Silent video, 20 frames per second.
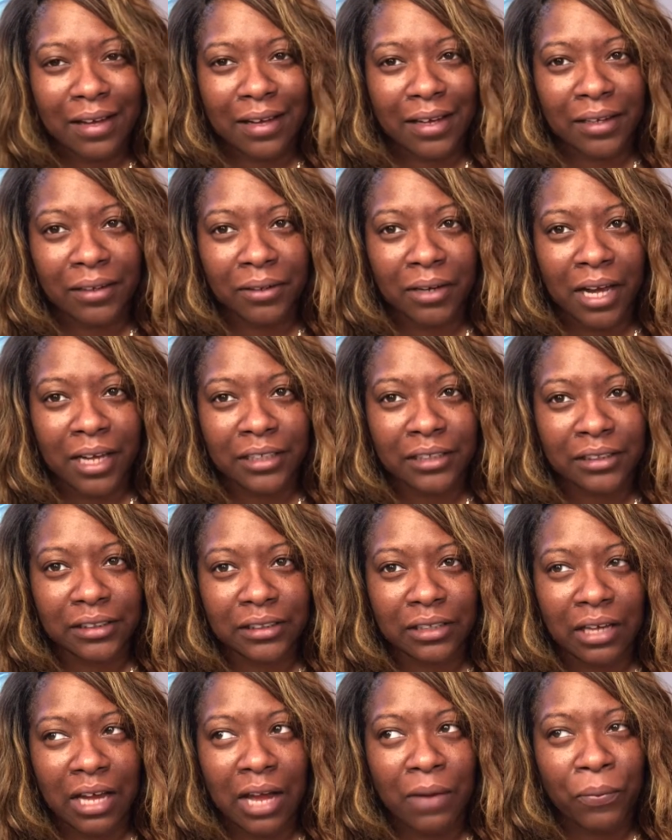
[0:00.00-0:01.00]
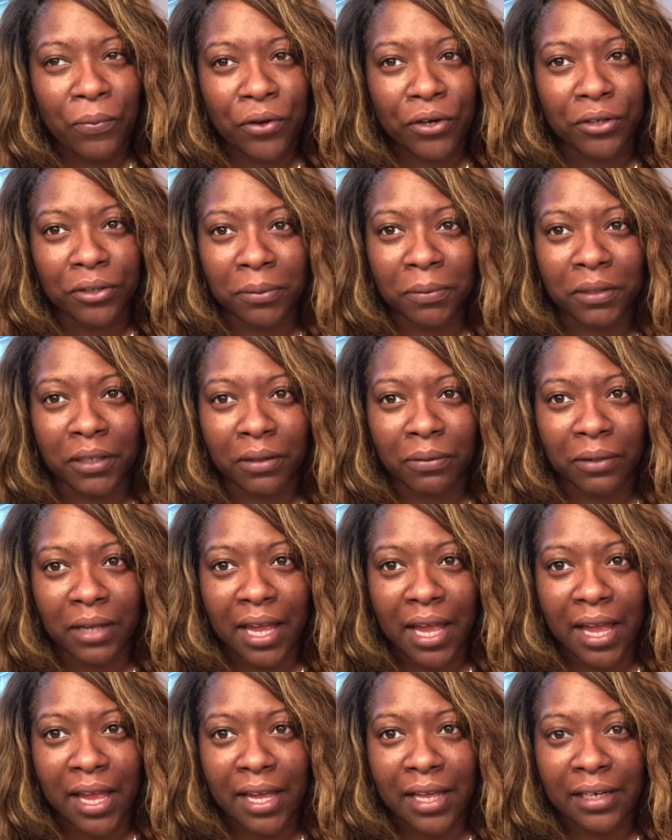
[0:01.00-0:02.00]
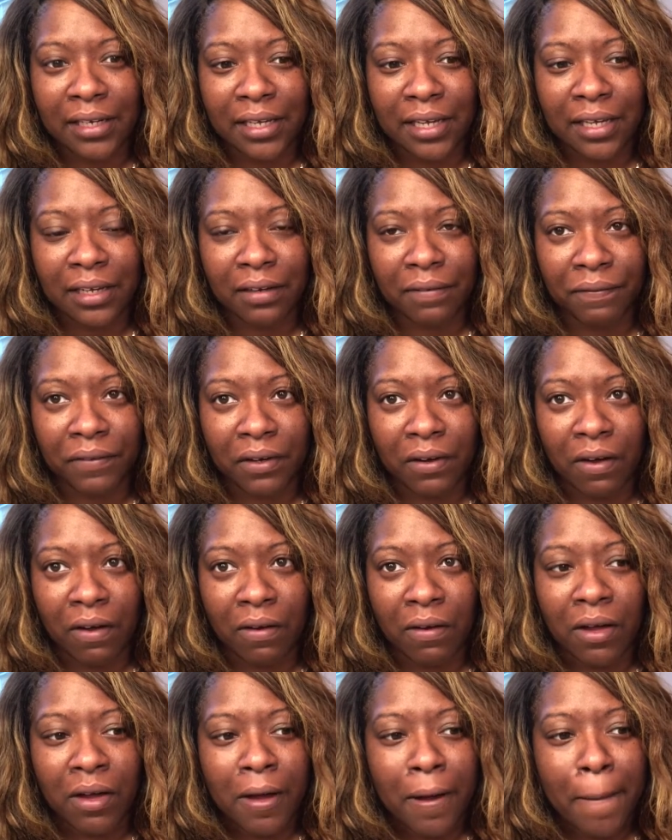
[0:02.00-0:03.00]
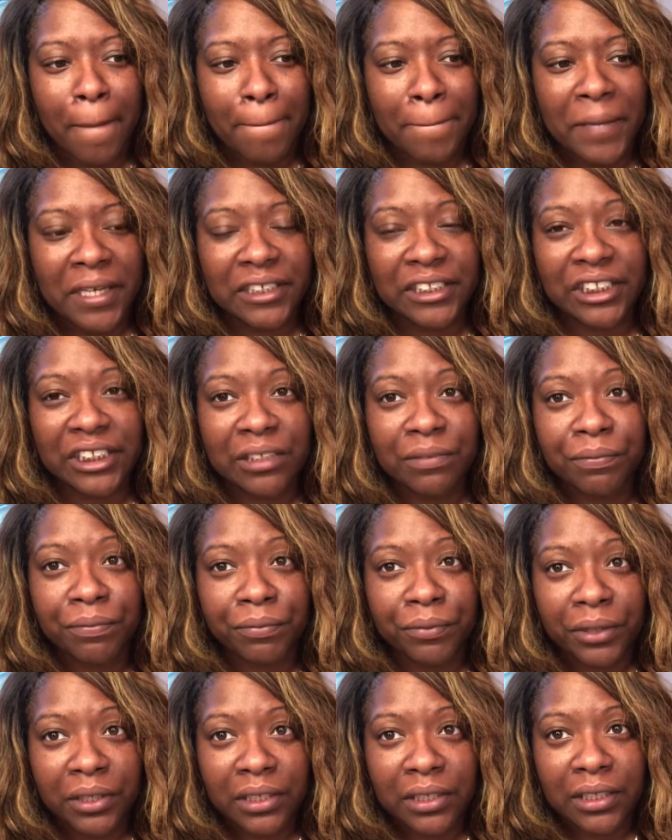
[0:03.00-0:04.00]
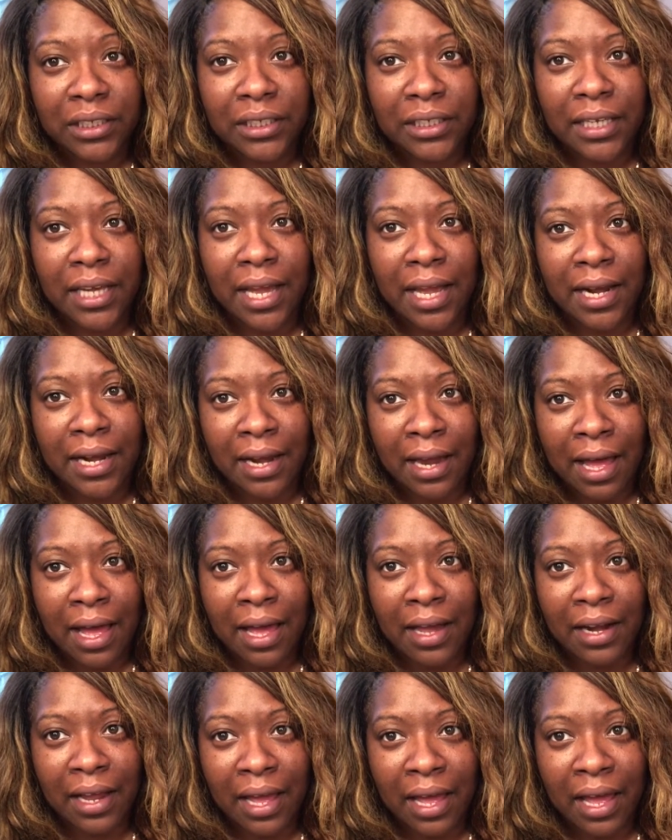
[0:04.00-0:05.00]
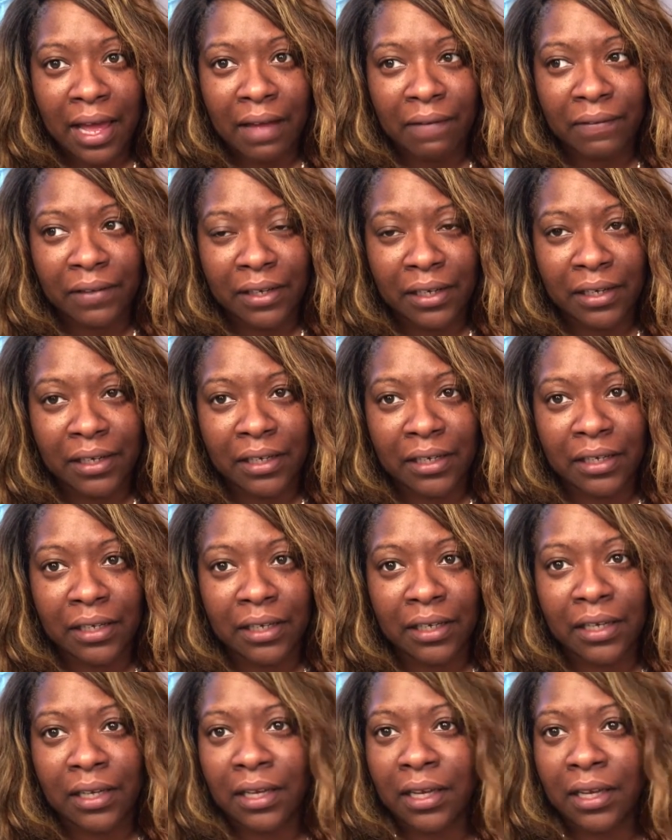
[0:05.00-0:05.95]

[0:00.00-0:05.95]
don't know, I want her to be okay in the end of it all. But she really cannot have any